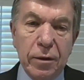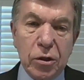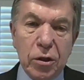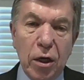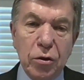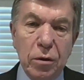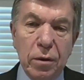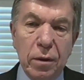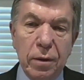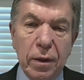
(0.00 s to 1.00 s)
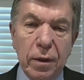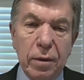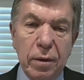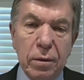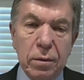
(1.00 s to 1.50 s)
discussion that
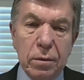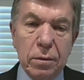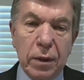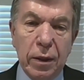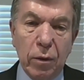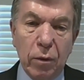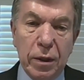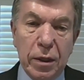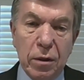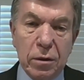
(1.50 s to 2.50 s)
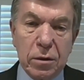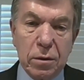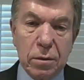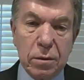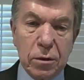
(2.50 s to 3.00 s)
can lead to
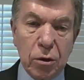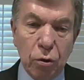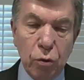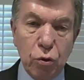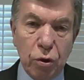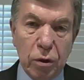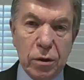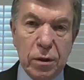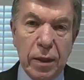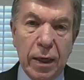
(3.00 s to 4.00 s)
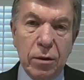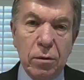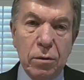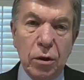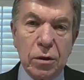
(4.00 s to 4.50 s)
solutions, not
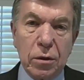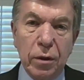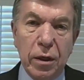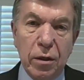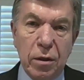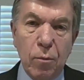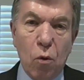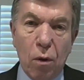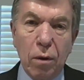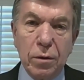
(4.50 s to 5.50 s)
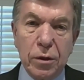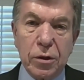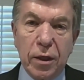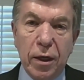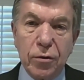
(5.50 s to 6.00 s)
just lead to more
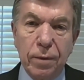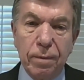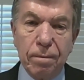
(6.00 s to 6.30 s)
discussion.